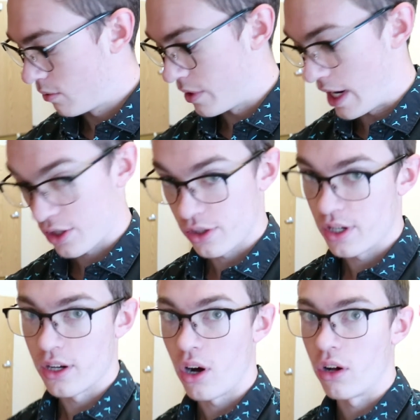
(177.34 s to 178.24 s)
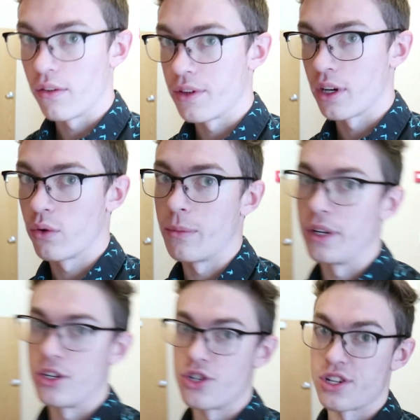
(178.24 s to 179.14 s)
we actually need all the
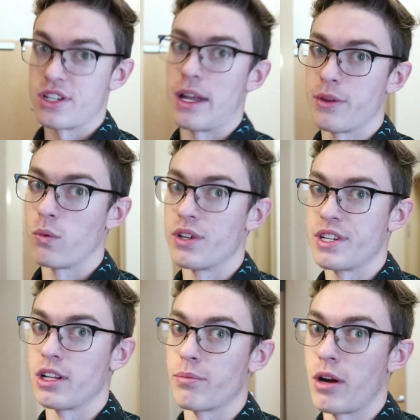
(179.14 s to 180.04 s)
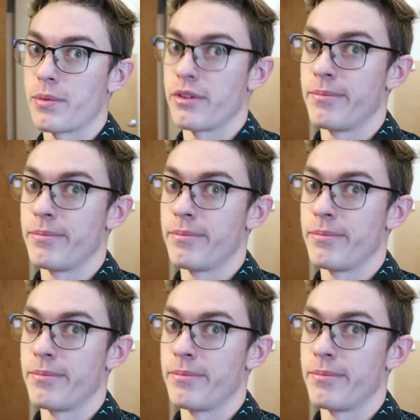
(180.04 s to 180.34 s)
equipment and just not the one teleprompter.